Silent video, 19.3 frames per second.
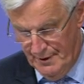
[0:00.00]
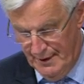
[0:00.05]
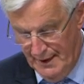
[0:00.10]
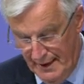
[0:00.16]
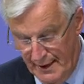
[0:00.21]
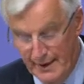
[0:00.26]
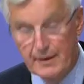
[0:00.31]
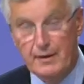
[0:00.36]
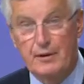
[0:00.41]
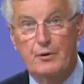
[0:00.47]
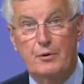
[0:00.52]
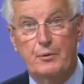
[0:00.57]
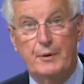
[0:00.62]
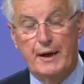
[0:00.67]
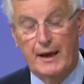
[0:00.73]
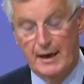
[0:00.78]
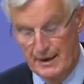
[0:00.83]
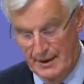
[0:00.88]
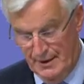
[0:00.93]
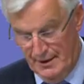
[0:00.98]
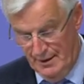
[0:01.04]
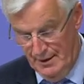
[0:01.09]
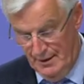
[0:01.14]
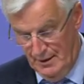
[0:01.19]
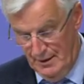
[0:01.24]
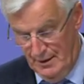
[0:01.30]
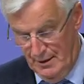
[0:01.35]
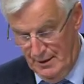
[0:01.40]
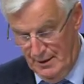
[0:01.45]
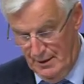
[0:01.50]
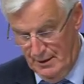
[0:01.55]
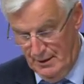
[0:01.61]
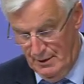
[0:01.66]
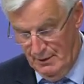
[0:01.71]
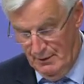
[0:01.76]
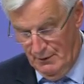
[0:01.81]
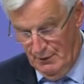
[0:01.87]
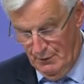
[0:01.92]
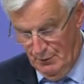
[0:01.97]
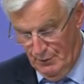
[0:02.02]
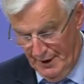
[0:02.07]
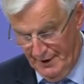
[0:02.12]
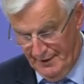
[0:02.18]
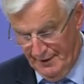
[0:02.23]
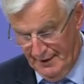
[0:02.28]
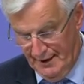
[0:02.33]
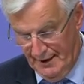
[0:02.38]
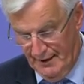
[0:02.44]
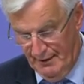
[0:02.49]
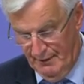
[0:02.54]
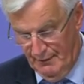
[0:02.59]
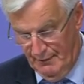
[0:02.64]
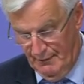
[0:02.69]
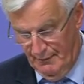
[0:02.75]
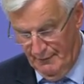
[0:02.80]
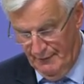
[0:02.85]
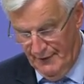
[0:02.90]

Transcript: And we are, once again,